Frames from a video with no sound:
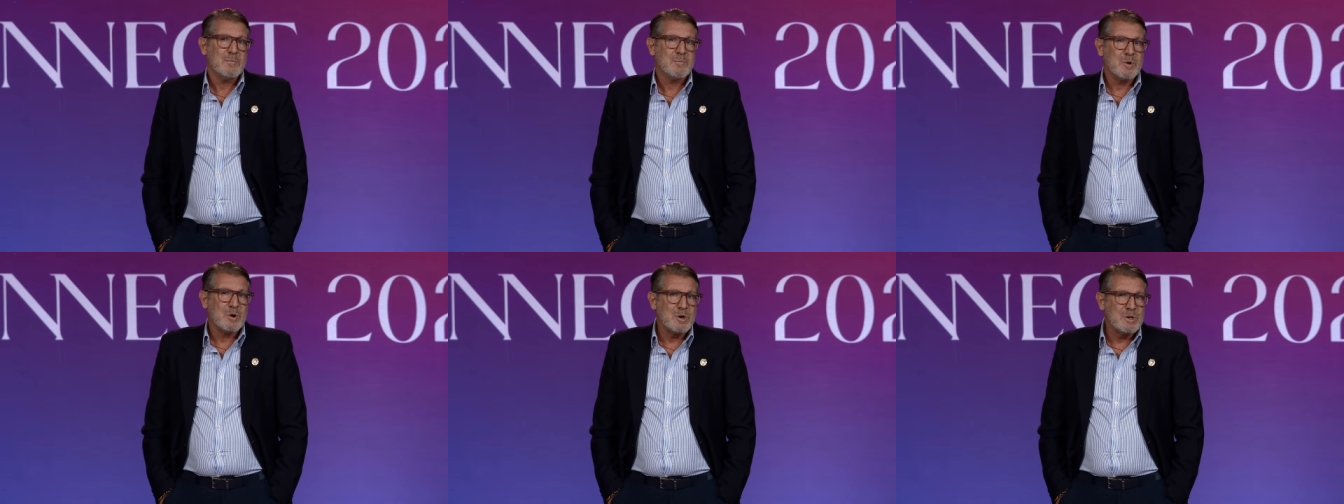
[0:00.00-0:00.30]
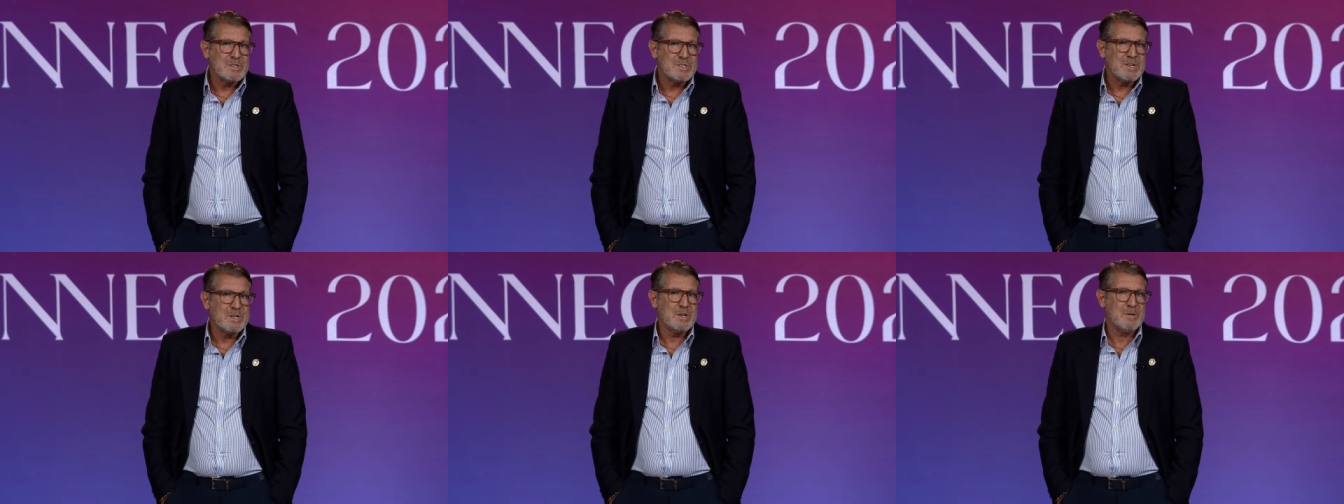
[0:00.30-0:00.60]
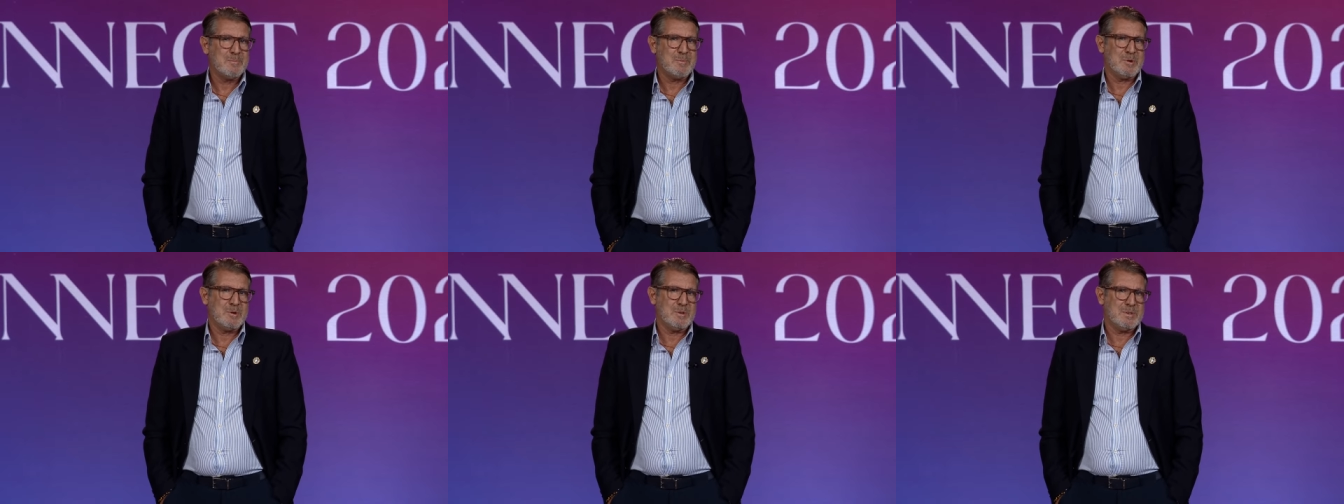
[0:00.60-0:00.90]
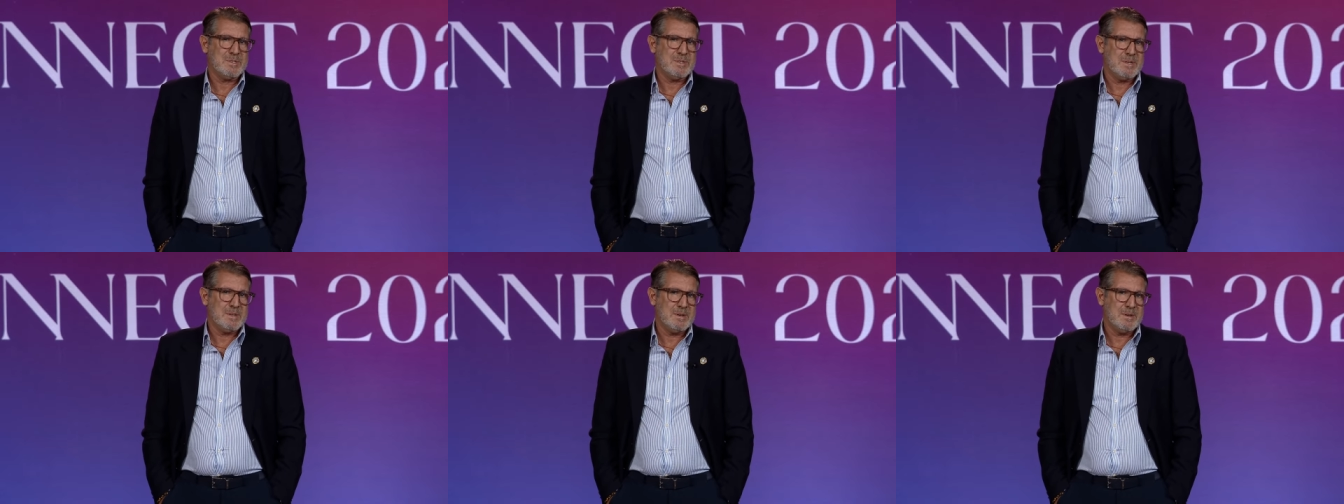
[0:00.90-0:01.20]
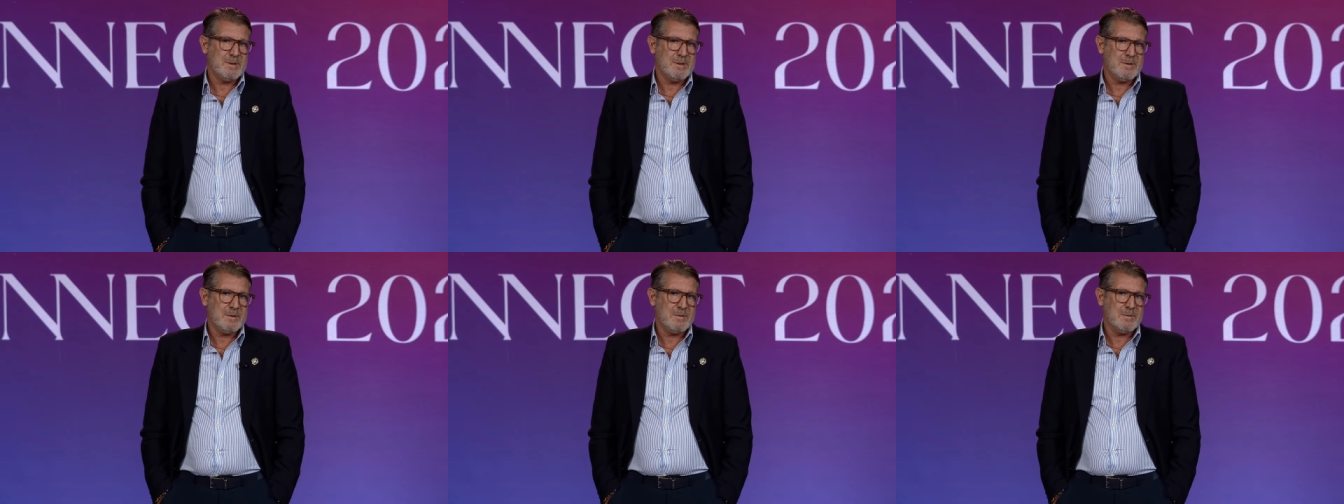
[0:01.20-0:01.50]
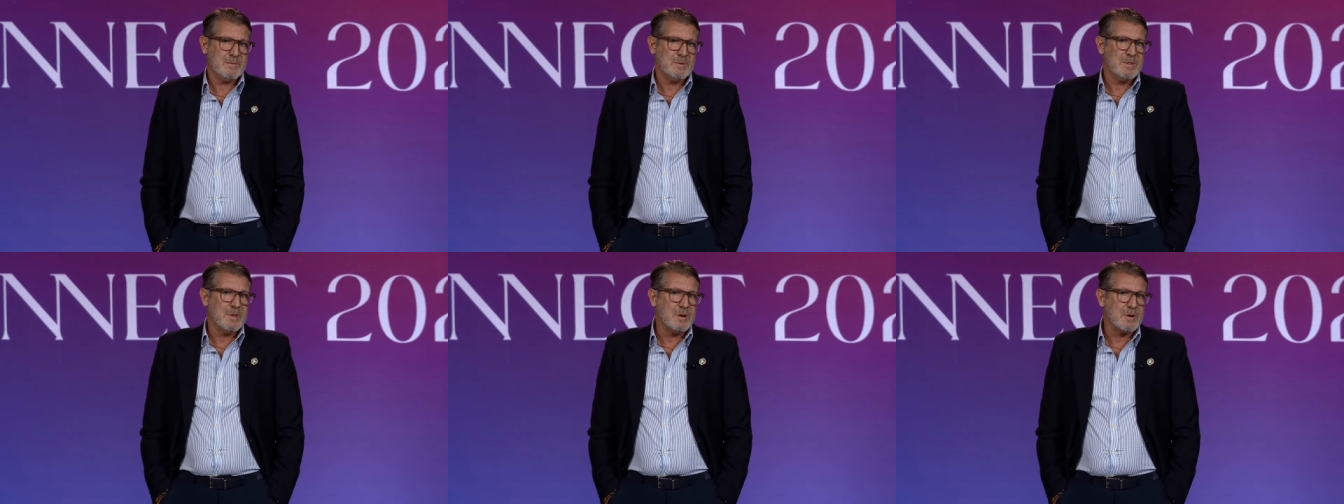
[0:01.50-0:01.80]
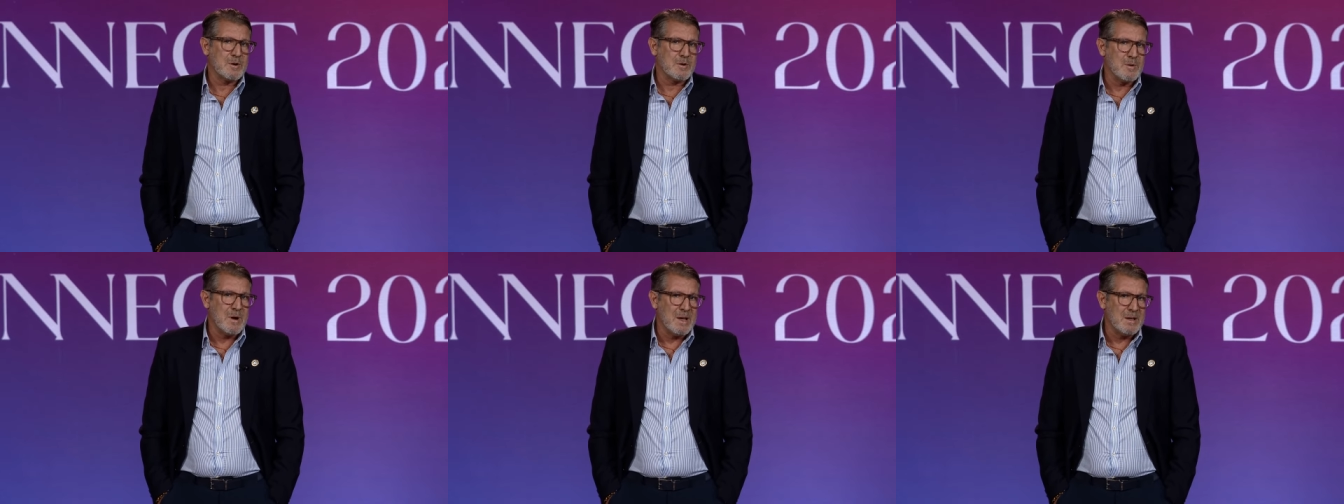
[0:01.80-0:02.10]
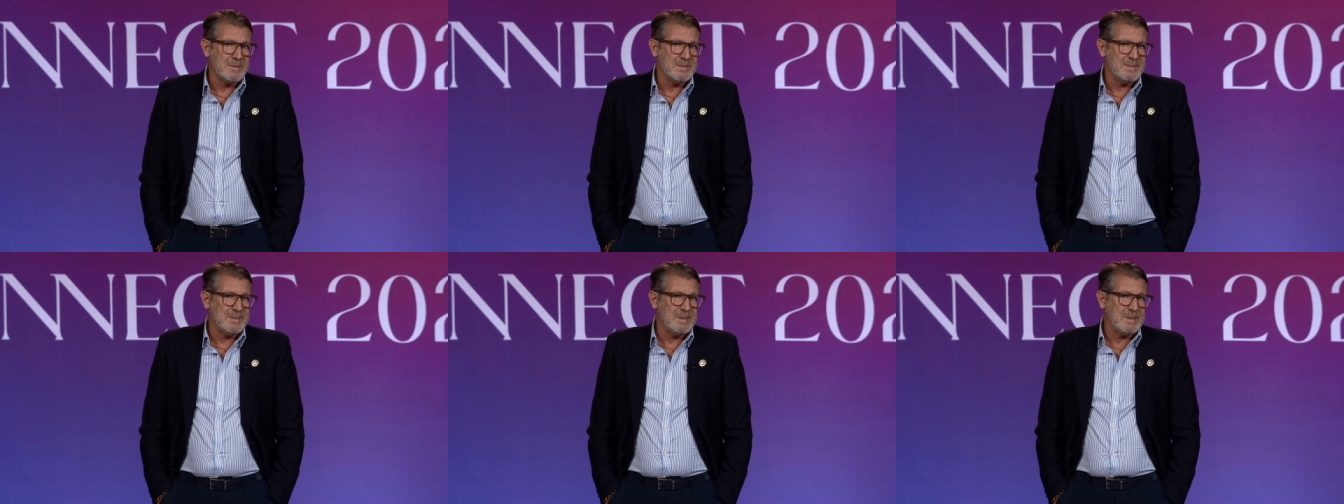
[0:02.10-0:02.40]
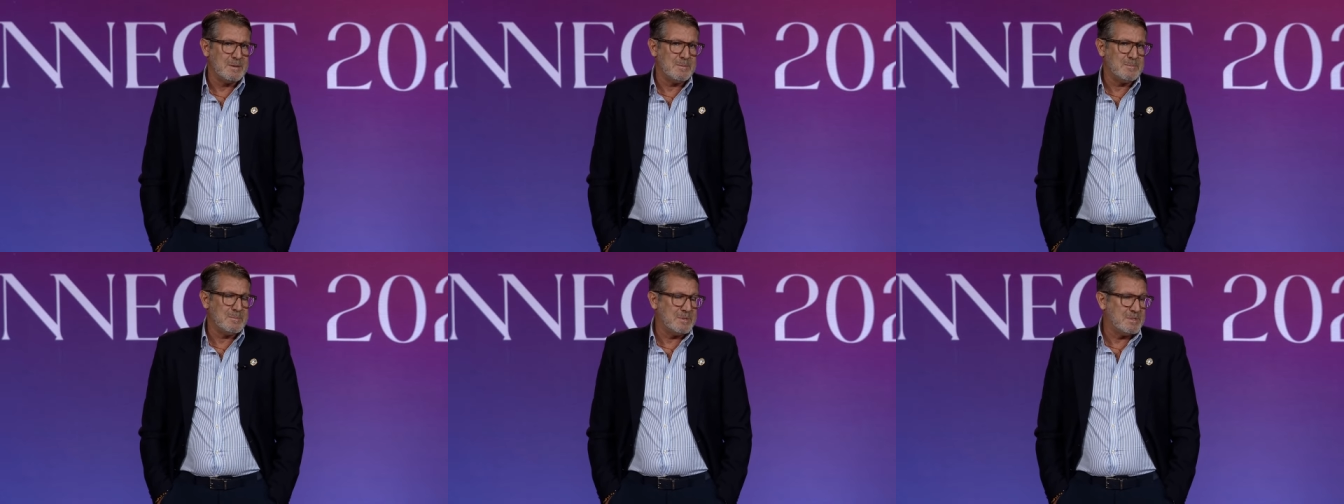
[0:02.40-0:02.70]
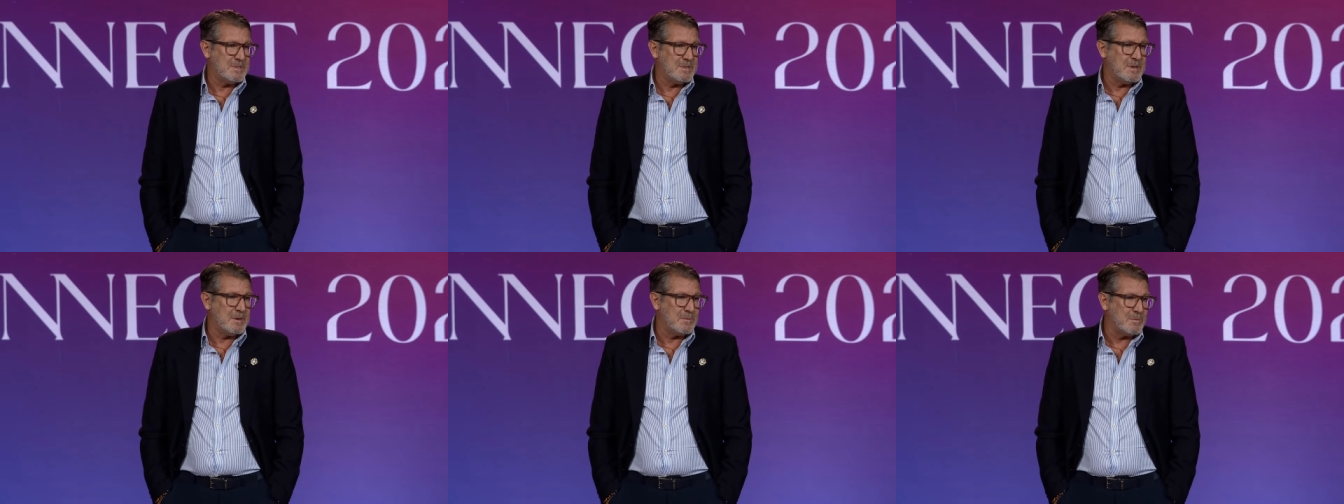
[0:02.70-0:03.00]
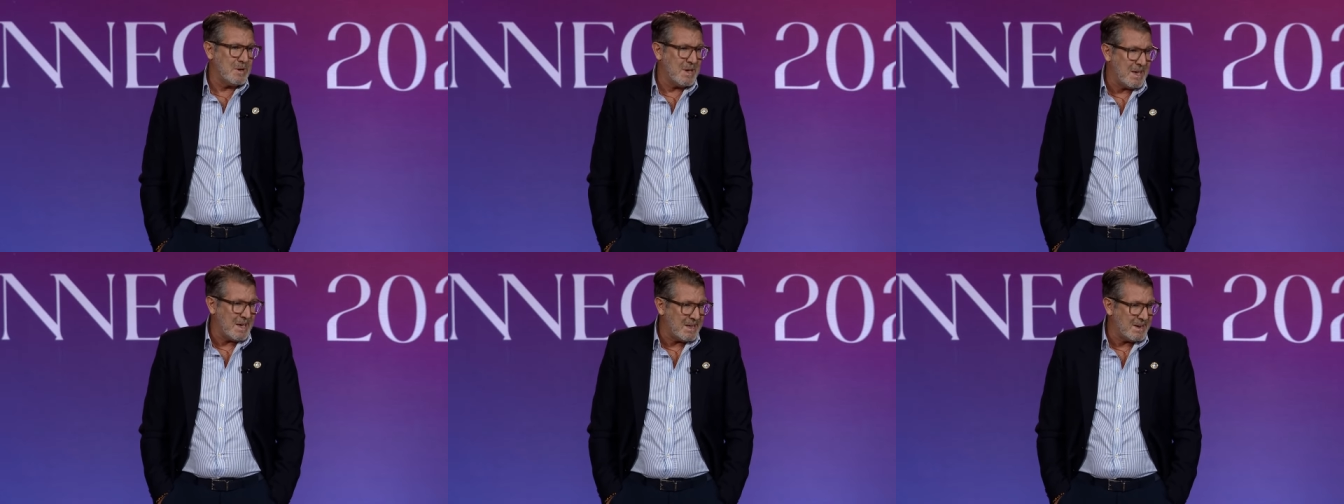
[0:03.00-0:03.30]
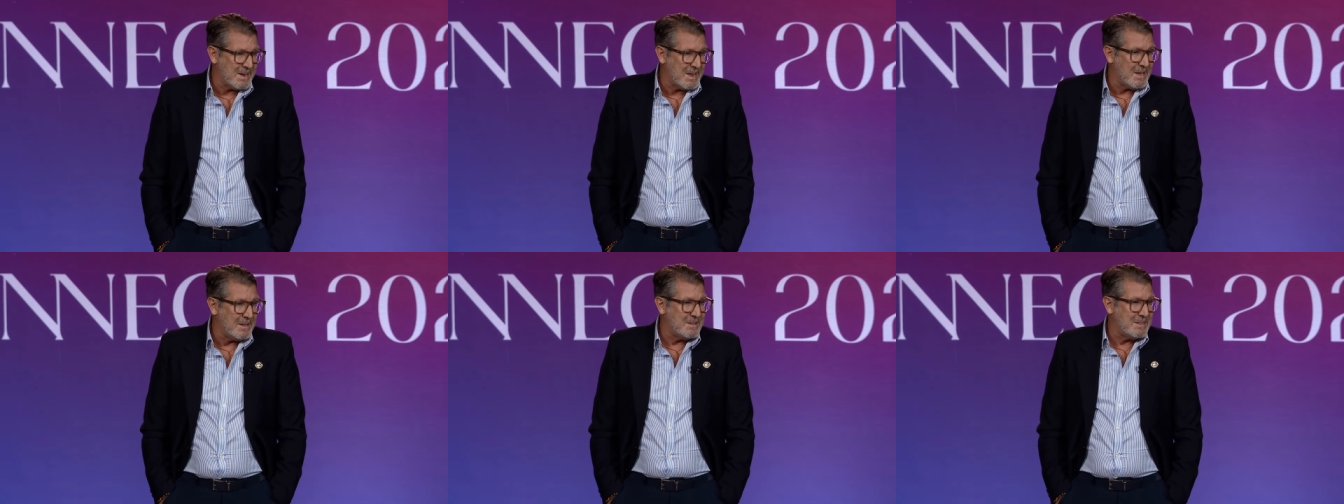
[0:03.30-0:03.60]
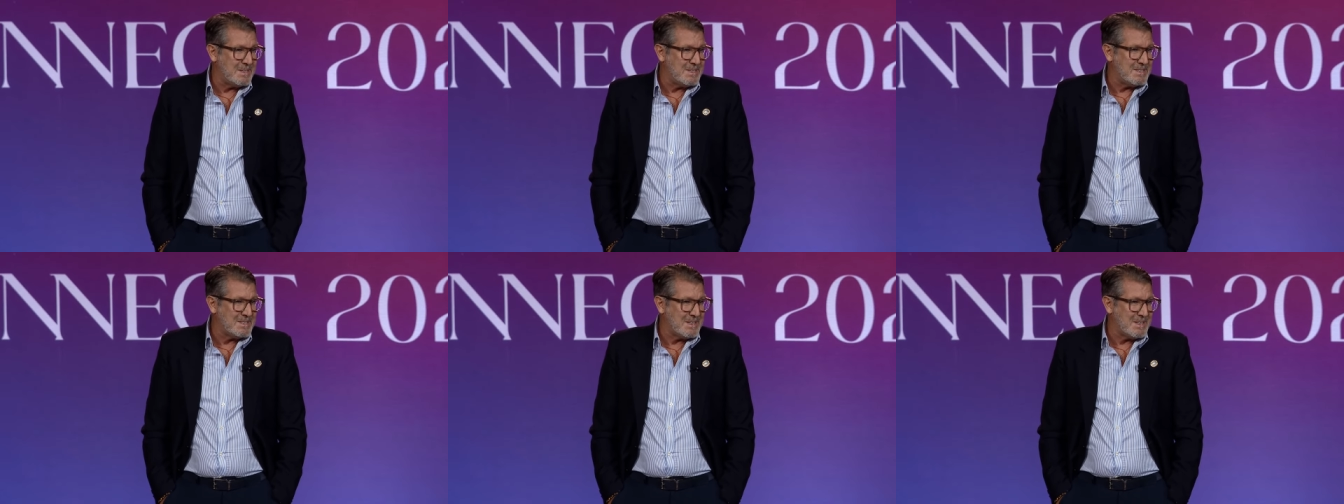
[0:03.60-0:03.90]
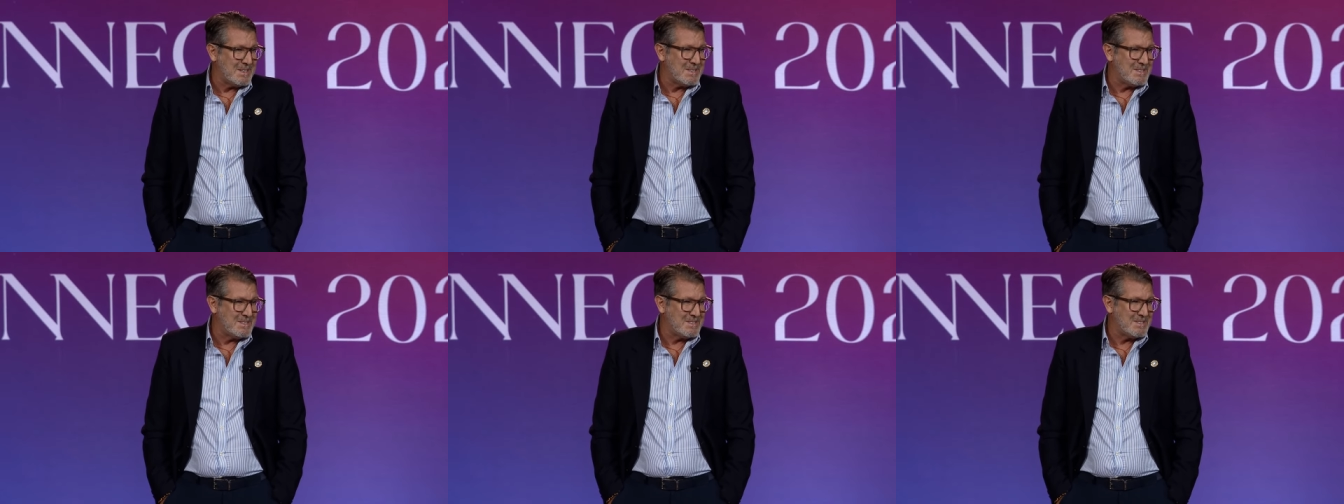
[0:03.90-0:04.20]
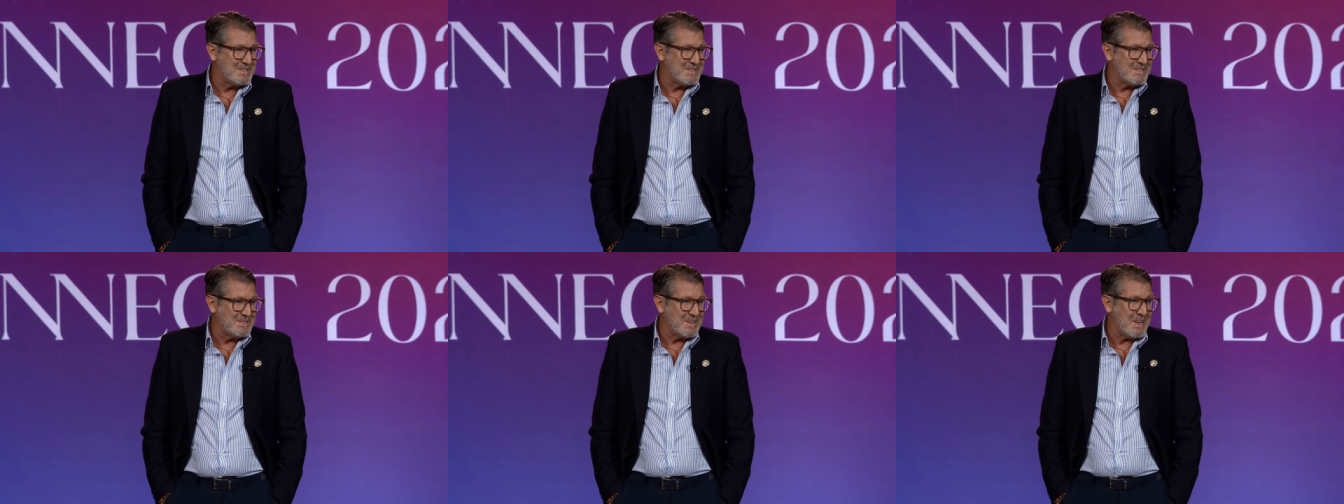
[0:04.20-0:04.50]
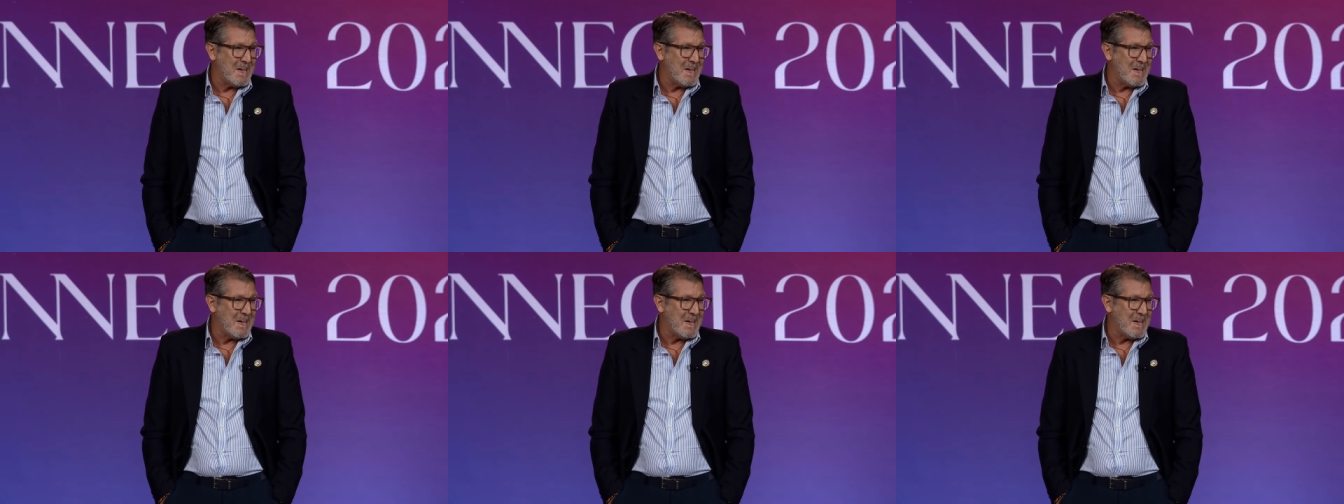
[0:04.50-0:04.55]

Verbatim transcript: person to person with our ground teams, and we hand out these kits